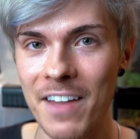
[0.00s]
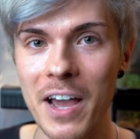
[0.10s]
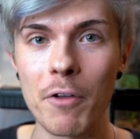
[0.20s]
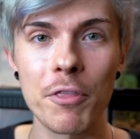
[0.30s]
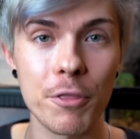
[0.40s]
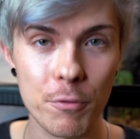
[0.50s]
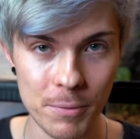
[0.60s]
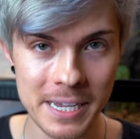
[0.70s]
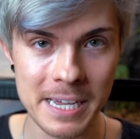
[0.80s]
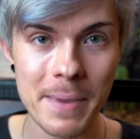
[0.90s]
found
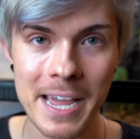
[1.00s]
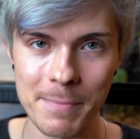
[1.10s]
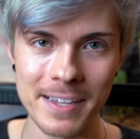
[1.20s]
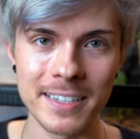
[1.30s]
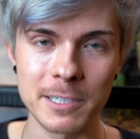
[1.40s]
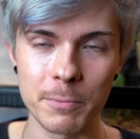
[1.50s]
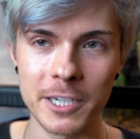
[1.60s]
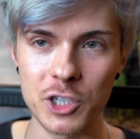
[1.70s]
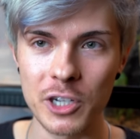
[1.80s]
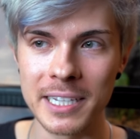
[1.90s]
three babies,
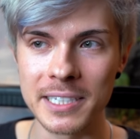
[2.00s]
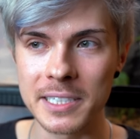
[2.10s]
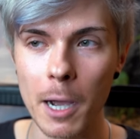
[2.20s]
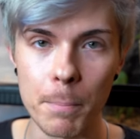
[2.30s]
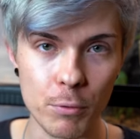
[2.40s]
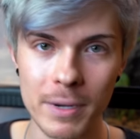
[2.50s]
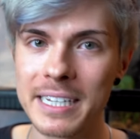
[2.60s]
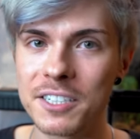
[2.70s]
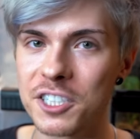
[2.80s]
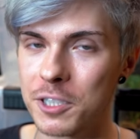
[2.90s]
which is a
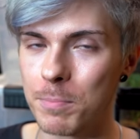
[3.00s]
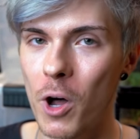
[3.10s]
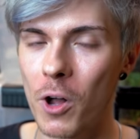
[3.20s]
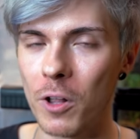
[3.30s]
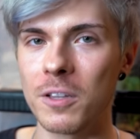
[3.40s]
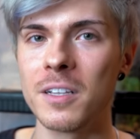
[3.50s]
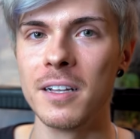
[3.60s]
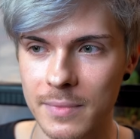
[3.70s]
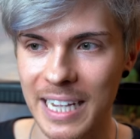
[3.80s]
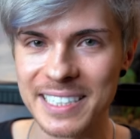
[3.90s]
pretty small,
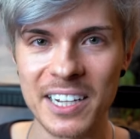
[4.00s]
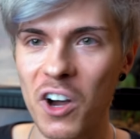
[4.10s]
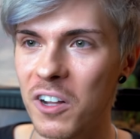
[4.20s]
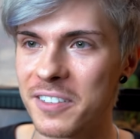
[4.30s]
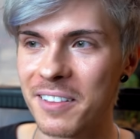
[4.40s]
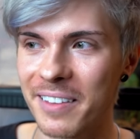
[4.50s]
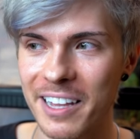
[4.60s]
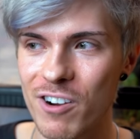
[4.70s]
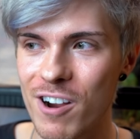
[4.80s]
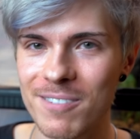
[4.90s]
is it called a
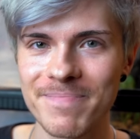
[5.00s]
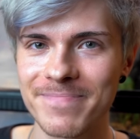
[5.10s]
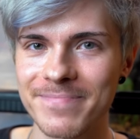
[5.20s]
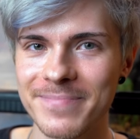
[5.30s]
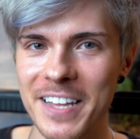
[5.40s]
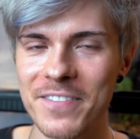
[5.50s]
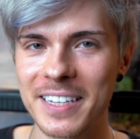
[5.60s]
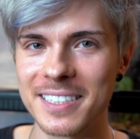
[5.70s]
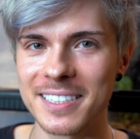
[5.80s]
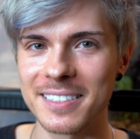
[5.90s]
litter? If
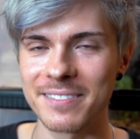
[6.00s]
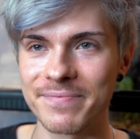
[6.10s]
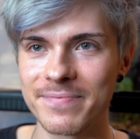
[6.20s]
it's,